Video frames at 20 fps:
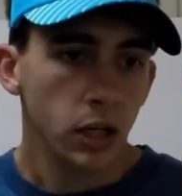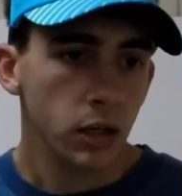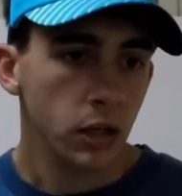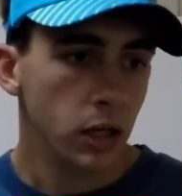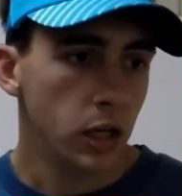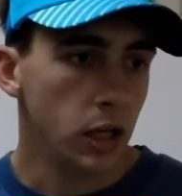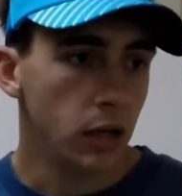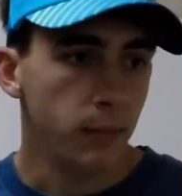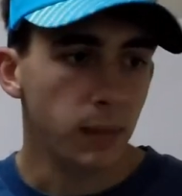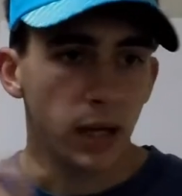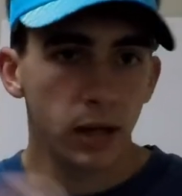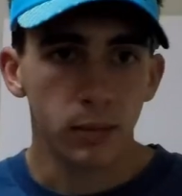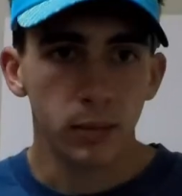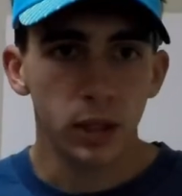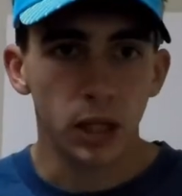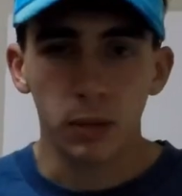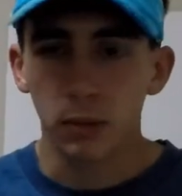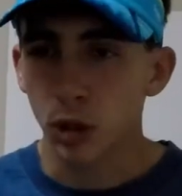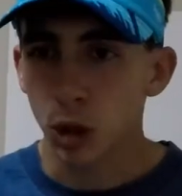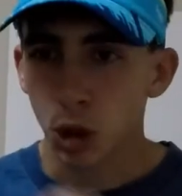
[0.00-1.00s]

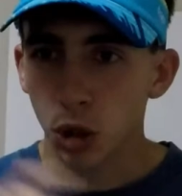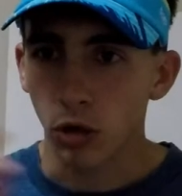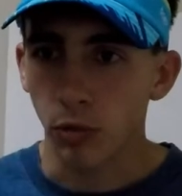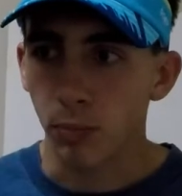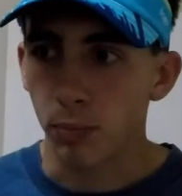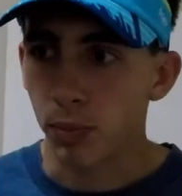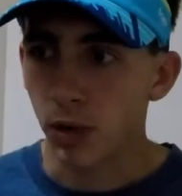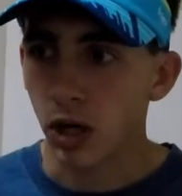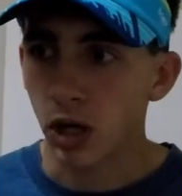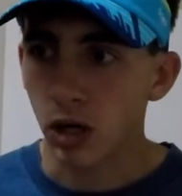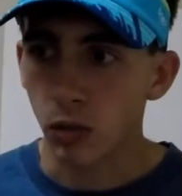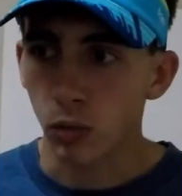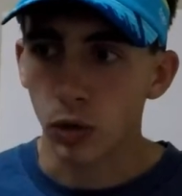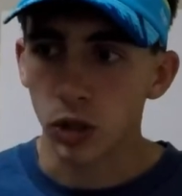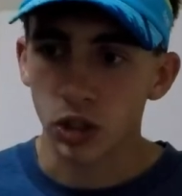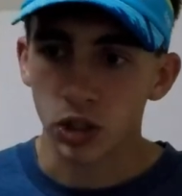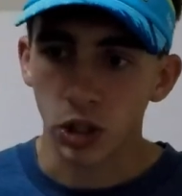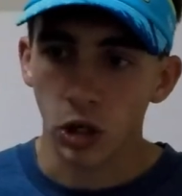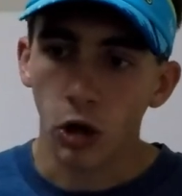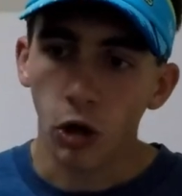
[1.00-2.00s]
I'm not sure BART
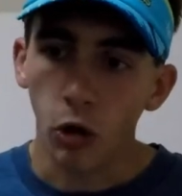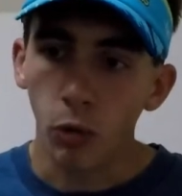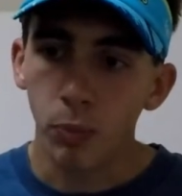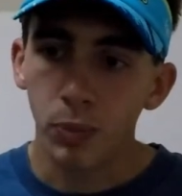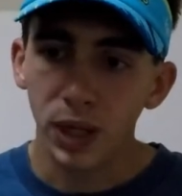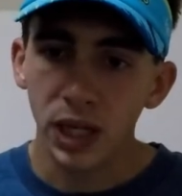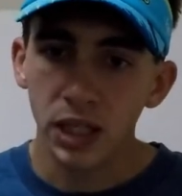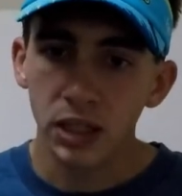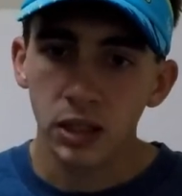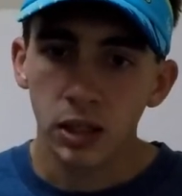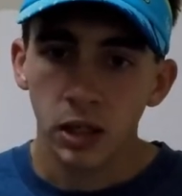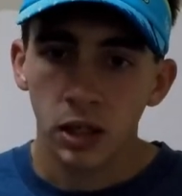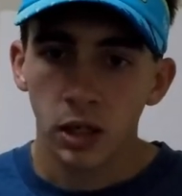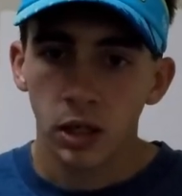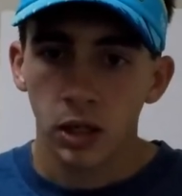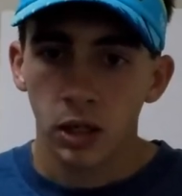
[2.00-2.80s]
was open